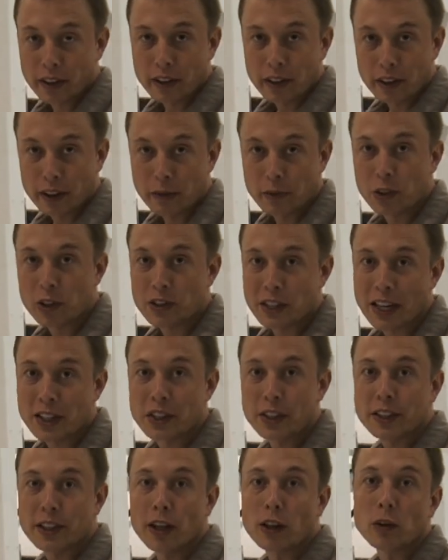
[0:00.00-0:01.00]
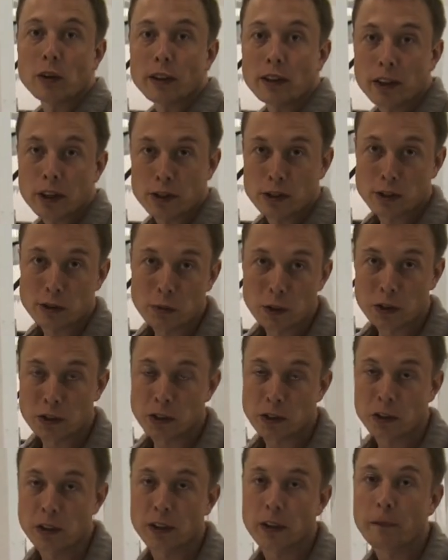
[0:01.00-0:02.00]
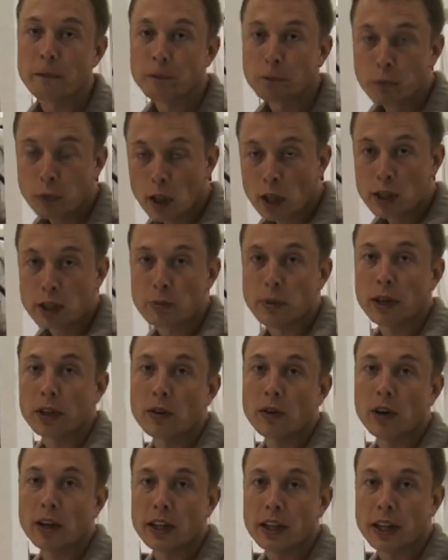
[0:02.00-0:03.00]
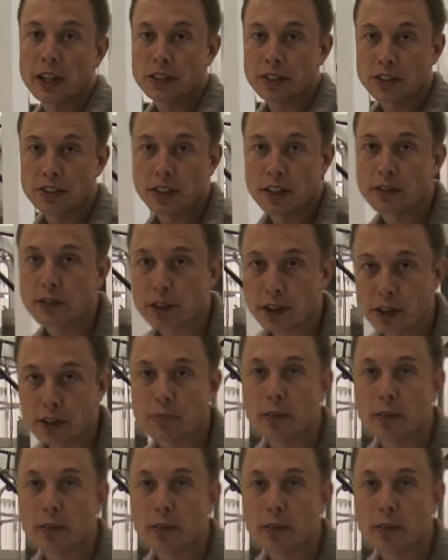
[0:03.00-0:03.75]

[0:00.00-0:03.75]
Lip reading: the computer's actually done all the things it's supposed to do to make the rocket get successfully to